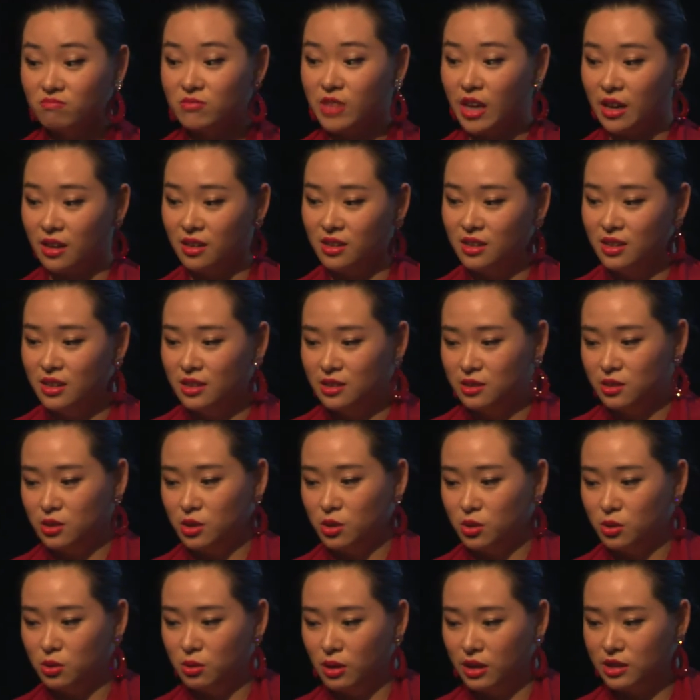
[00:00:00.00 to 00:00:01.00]
Yeah,
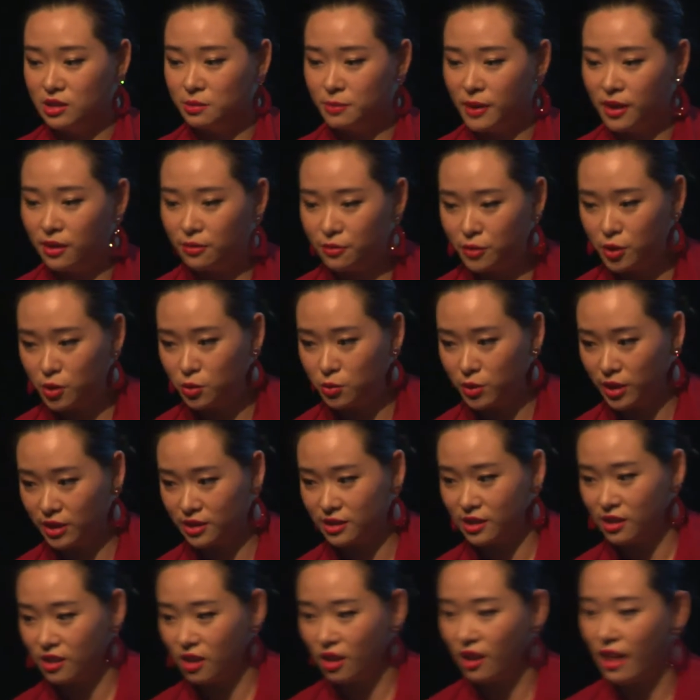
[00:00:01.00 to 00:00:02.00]
so I spent a few
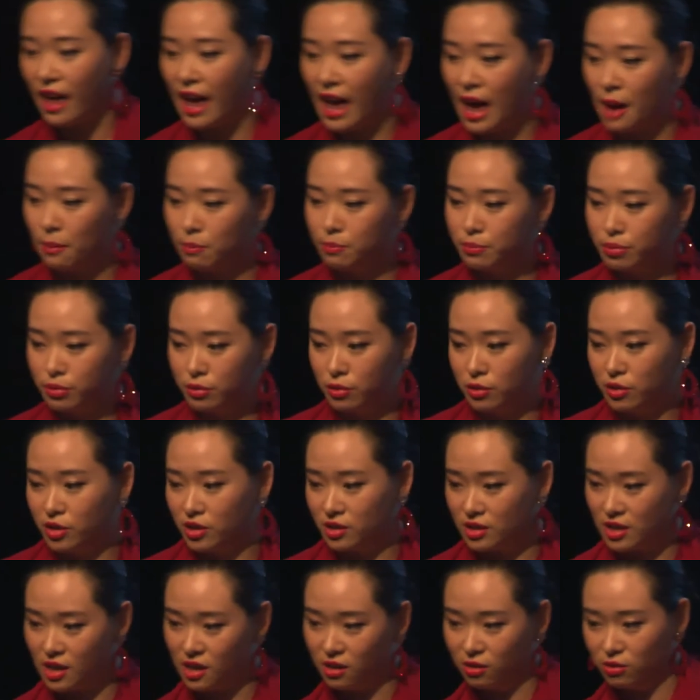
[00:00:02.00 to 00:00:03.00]
weeks in the lab
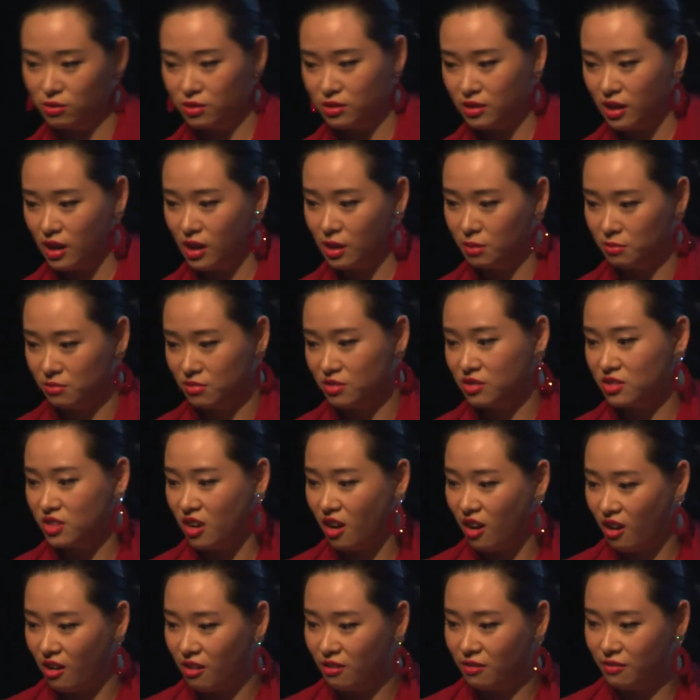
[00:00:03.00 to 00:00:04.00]
pouring down
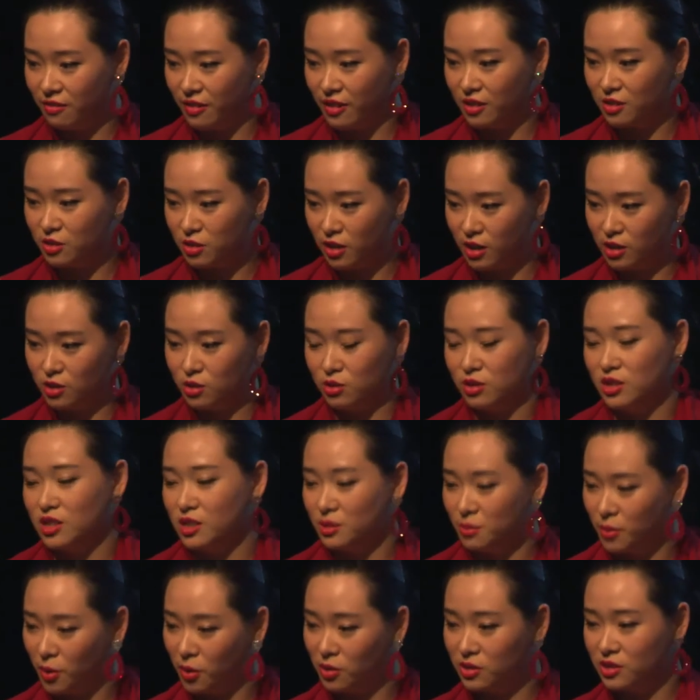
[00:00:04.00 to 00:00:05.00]
stuff and tried to
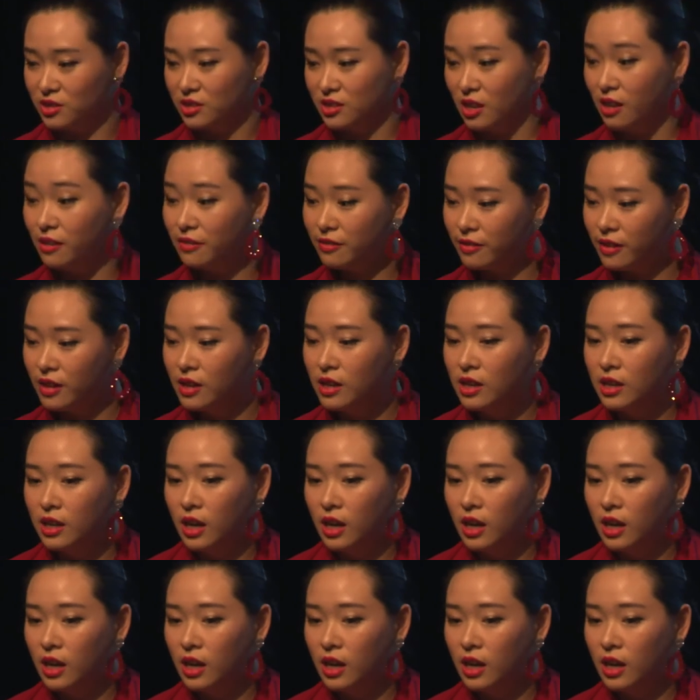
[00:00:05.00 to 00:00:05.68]
demold stuff.